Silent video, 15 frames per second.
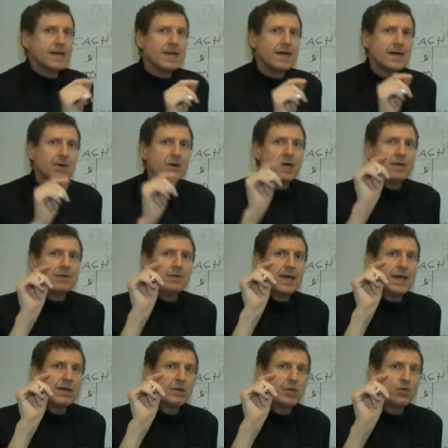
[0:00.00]
Now
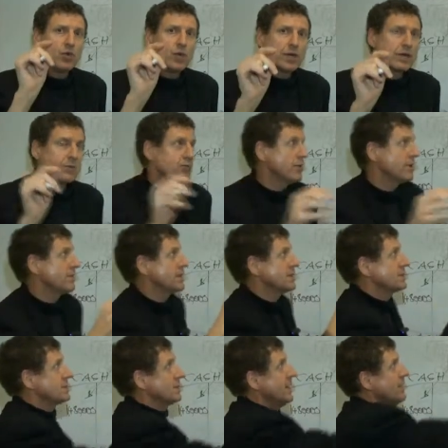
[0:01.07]
you're working with
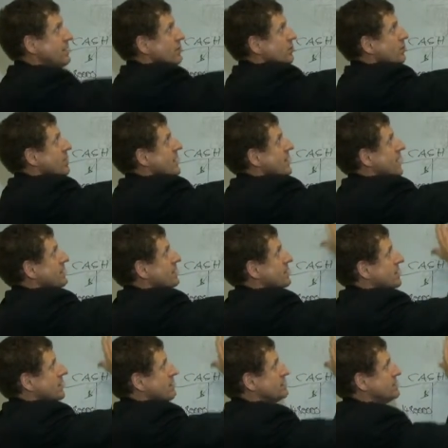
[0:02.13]
a sale and
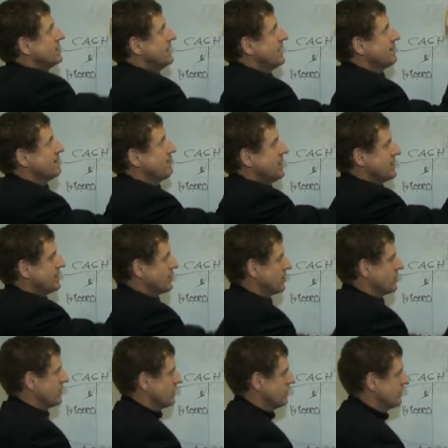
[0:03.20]
you're closing out, but
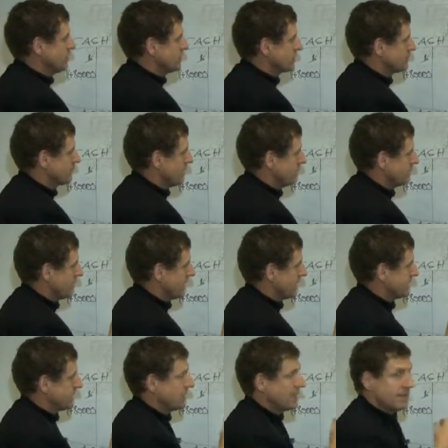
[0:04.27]
you've got a new spot
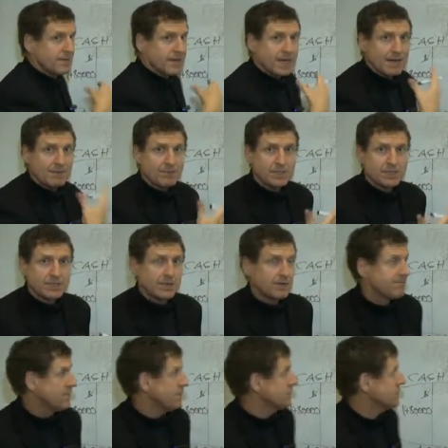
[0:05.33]
rate that happens in
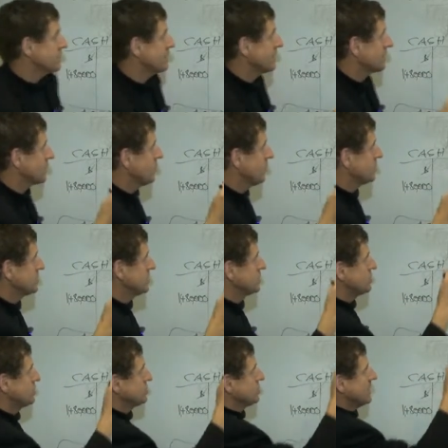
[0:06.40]
the future that
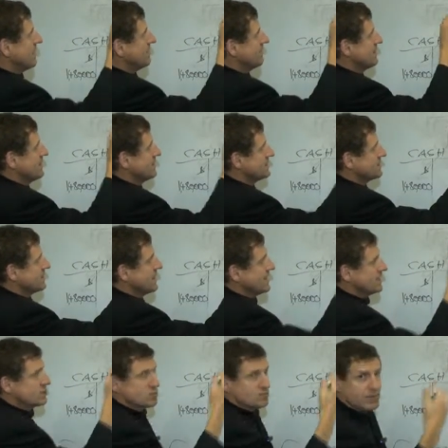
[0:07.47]
causes you to have less
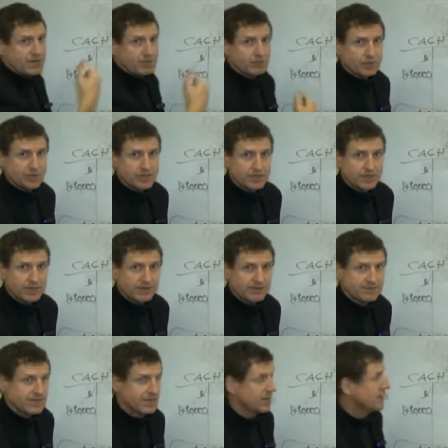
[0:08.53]
cash being
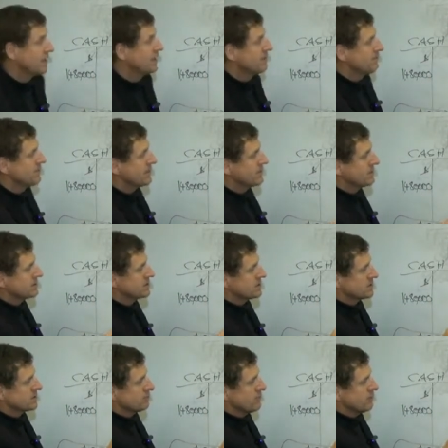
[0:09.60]
received, because
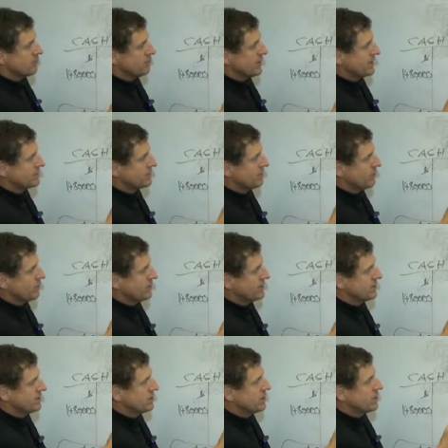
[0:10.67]
the spot rate of
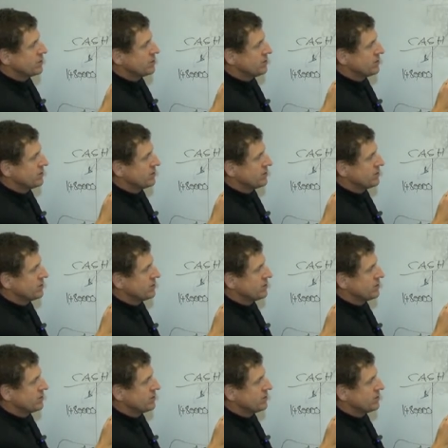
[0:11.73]
$1